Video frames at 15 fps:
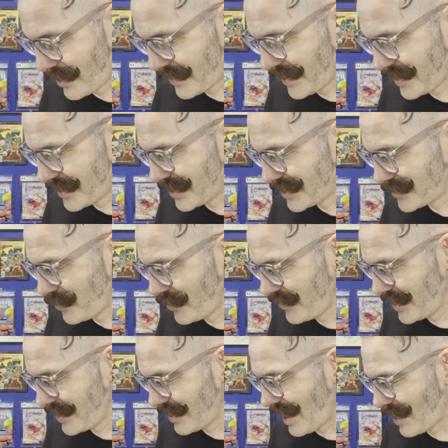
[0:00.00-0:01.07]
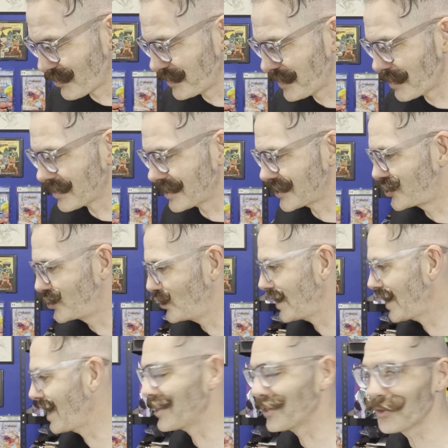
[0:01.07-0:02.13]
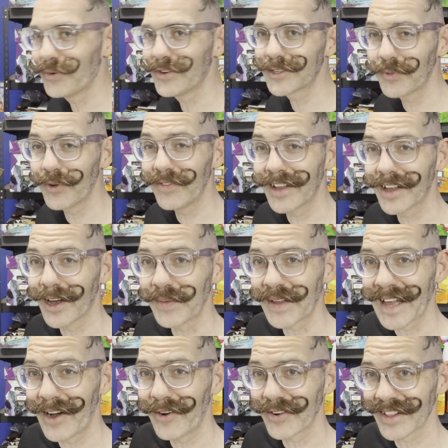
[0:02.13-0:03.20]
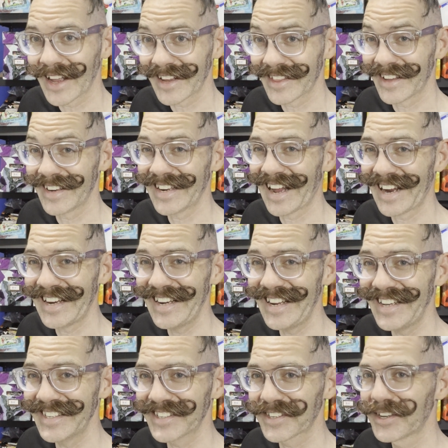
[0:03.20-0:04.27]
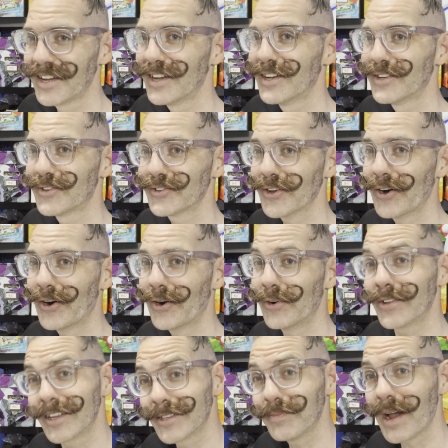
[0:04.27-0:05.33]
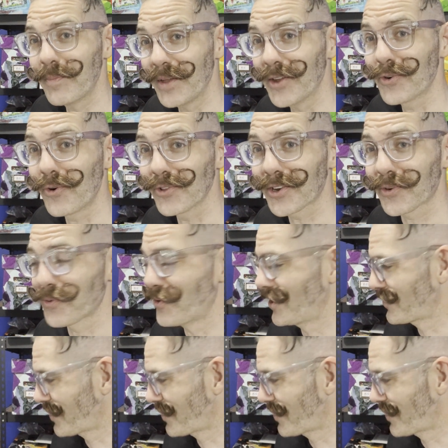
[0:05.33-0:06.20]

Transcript: I think this movie, I remember this Juliette Lewis movie coming out in like the 90s. So this might be an older one,